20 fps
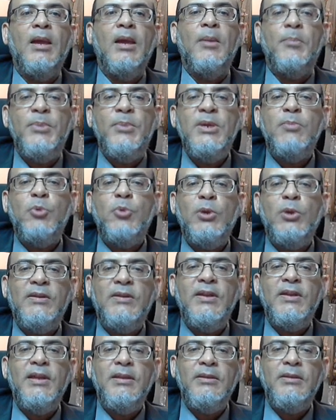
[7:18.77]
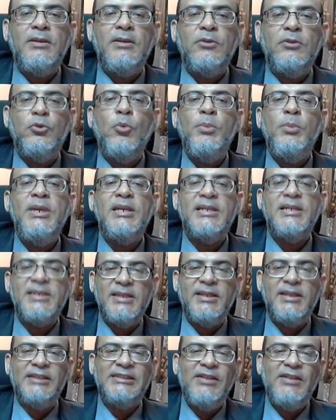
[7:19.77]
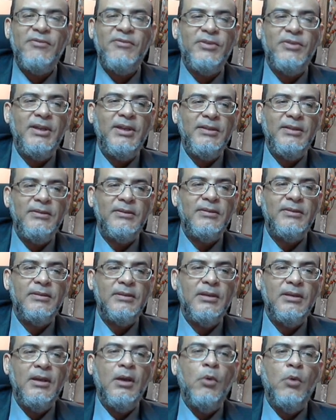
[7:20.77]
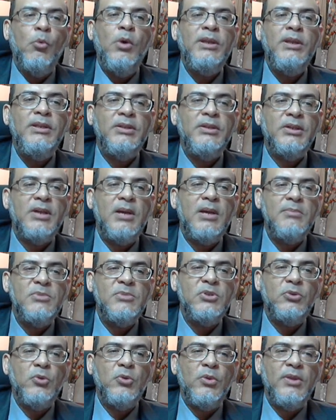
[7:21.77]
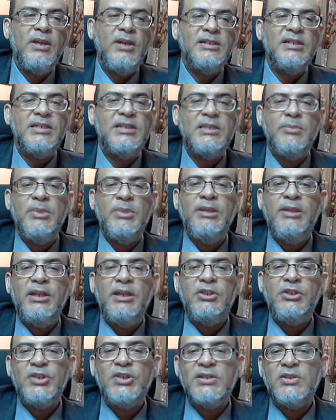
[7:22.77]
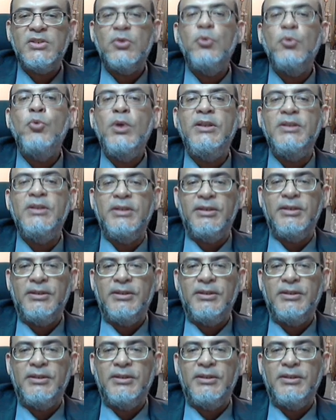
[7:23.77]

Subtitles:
people tend to be extravagant when it comes to their expenditures on wedding.